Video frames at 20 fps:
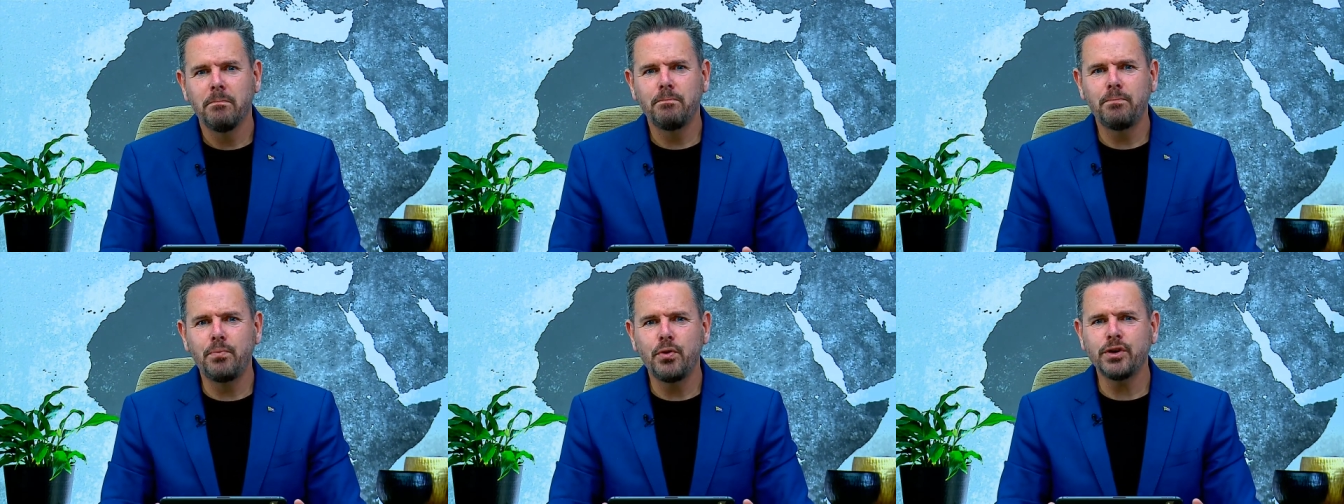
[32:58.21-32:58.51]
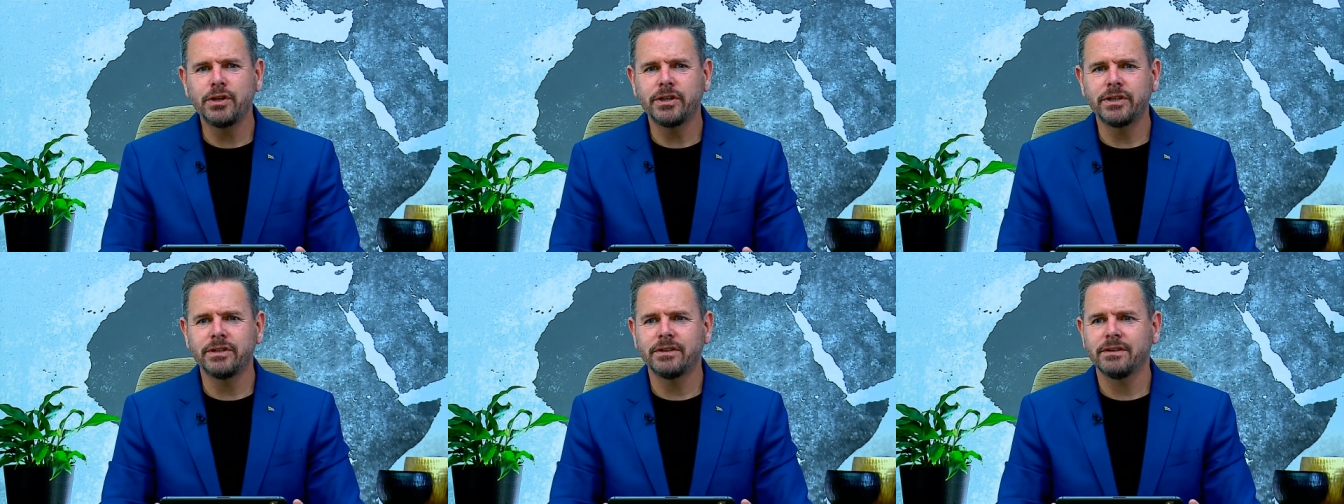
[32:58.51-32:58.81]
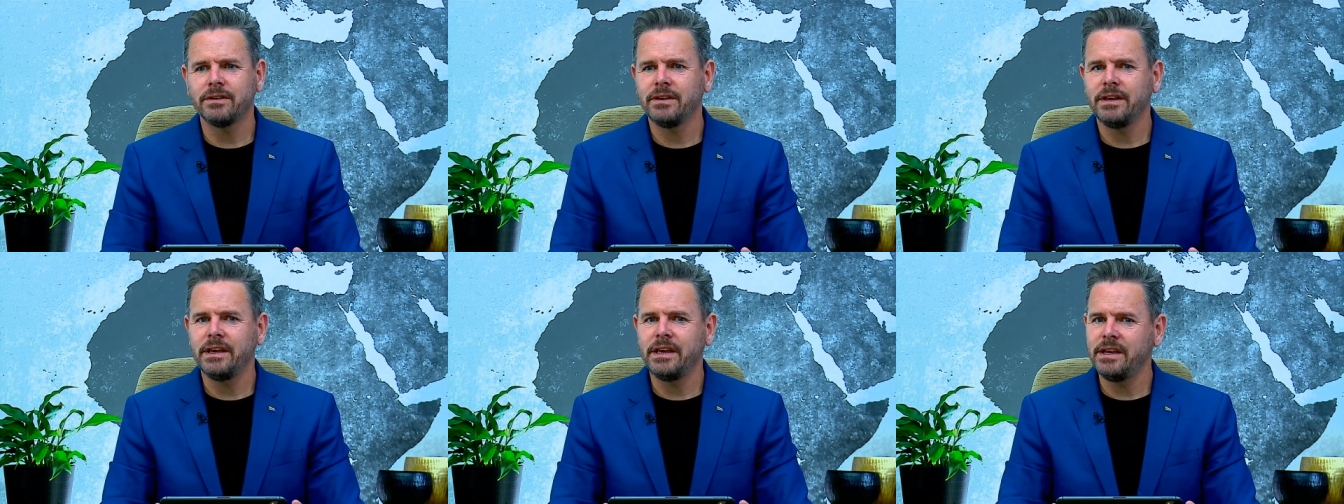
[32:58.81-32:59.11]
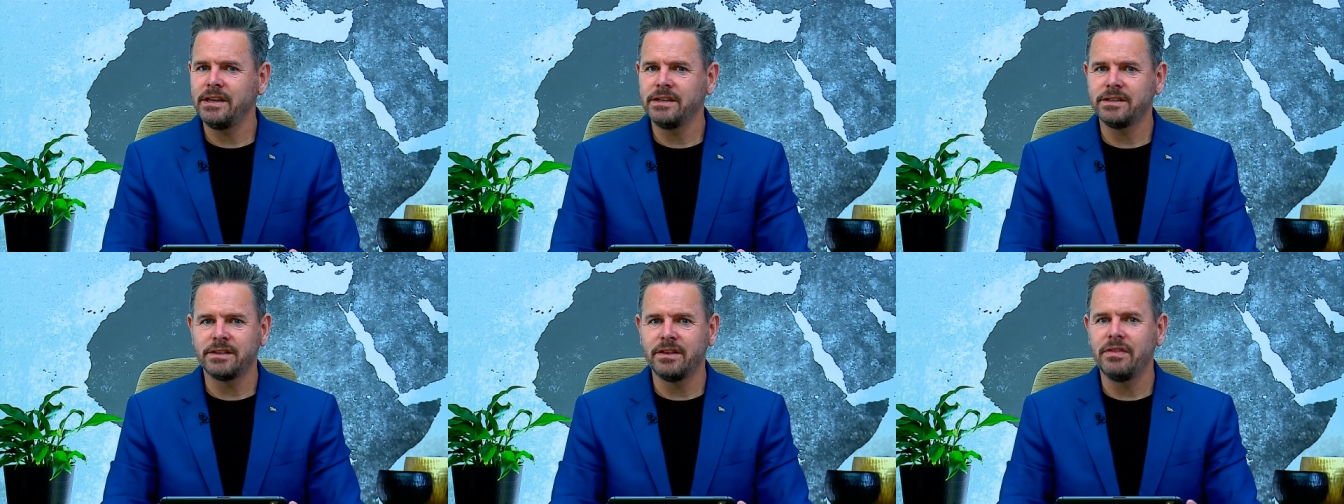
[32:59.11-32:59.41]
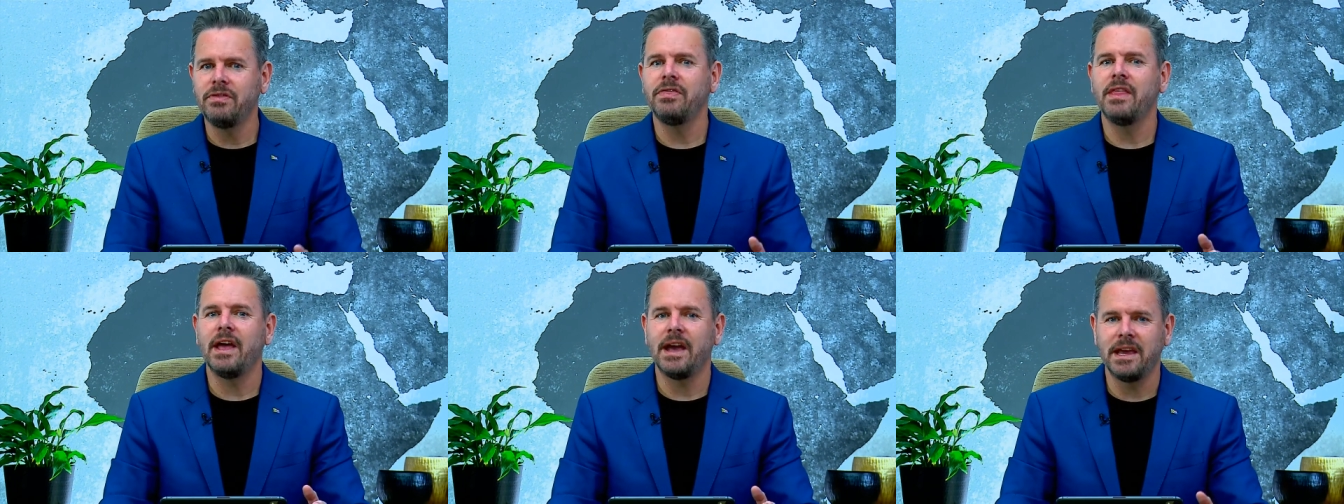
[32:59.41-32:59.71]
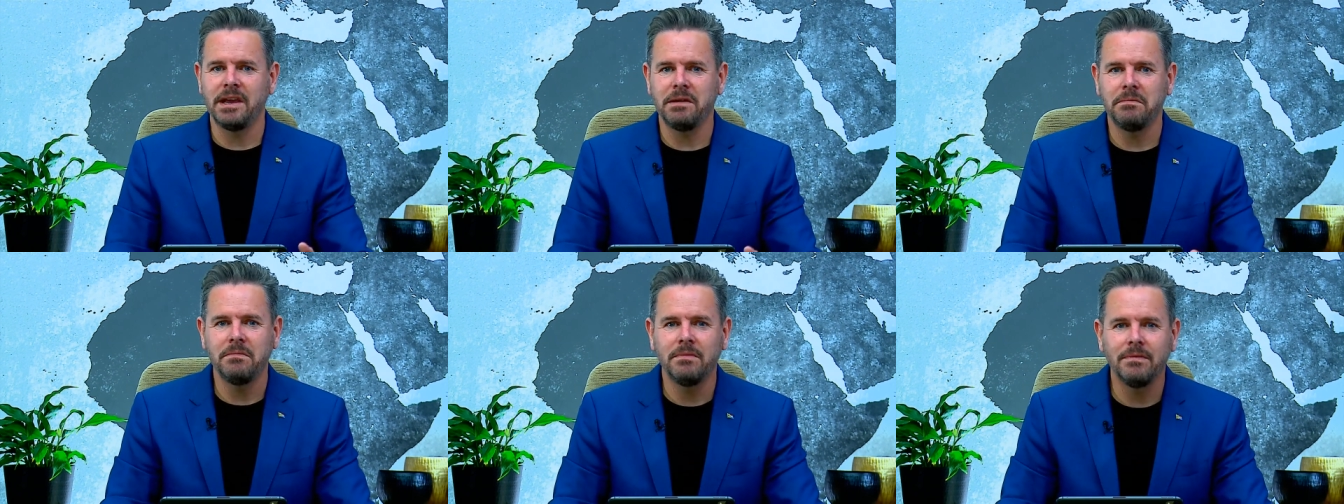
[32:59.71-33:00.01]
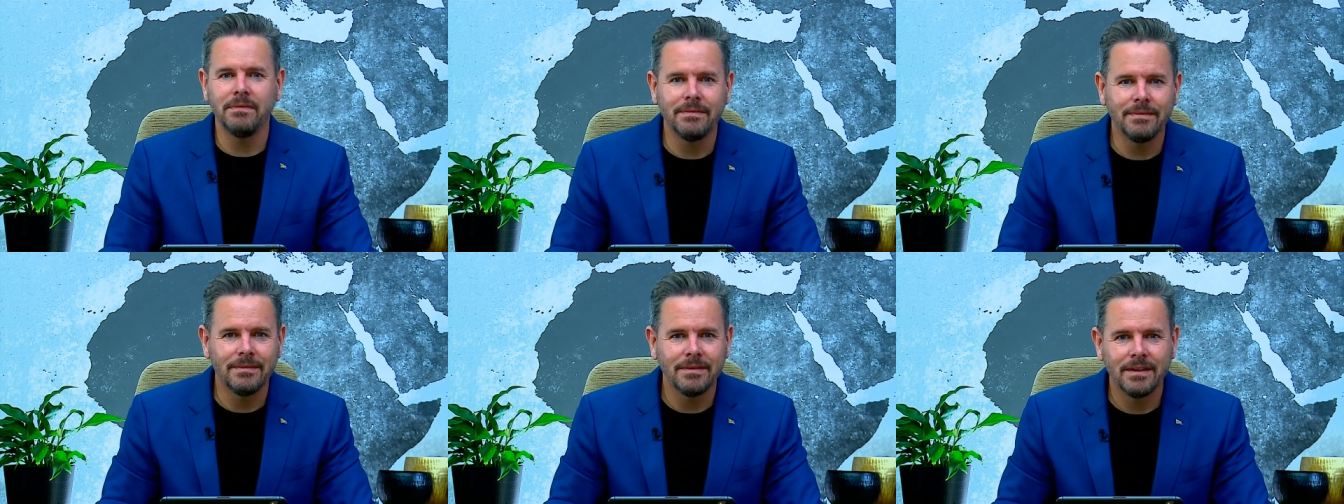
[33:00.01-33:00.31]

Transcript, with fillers: pushed his name,